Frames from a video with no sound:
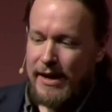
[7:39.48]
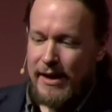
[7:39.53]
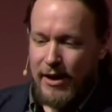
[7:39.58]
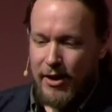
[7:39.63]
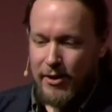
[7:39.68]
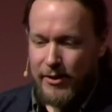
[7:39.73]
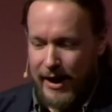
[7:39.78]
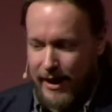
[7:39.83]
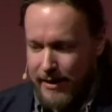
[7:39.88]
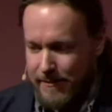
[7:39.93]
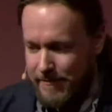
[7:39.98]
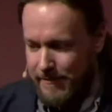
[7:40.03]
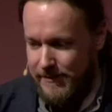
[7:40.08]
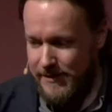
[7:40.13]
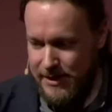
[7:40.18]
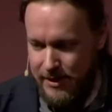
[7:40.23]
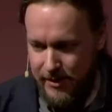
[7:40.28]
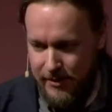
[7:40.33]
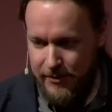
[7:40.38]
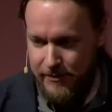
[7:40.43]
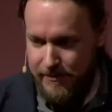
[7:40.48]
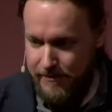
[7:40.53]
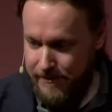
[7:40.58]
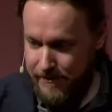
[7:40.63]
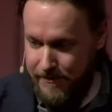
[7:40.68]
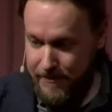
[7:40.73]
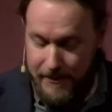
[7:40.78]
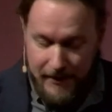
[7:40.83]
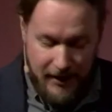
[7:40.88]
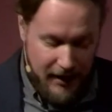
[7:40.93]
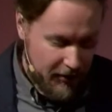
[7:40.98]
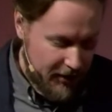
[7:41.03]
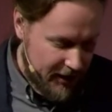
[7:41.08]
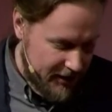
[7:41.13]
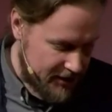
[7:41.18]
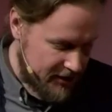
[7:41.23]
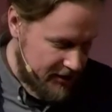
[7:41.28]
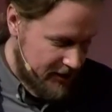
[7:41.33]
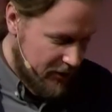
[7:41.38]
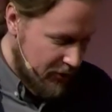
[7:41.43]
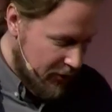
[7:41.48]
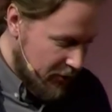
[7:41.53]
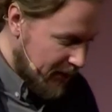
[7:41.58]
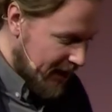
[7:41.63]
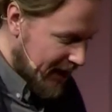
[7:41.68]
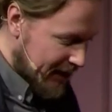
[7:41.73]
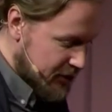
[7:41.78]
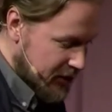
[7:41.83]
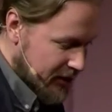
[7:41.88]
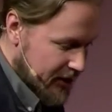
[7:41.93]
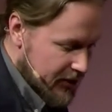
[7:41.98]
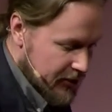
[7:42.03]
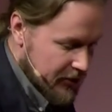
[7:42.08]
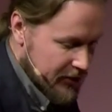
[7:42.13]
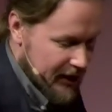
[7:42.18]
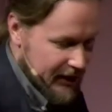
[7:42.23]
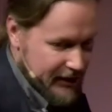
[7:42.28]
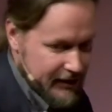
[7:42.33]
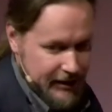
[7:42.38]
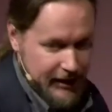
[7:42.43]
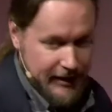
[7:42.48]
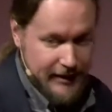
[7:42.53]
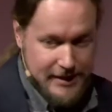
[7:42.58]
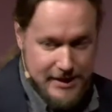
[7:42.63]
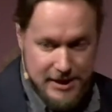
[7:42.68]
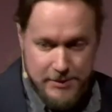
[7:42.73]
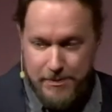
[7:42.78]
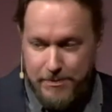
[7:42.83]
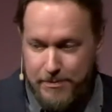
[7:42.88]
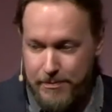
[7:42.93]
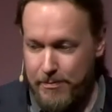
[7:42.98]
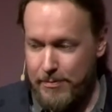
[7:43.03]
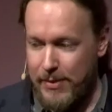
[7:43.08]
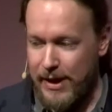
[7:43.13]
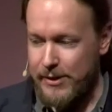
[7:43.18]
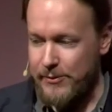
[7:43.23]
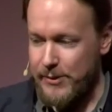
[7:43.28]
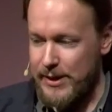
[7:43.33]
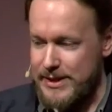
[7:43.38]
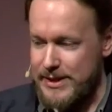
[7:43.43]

Okay, so how do we actually do that? And this is, by the way,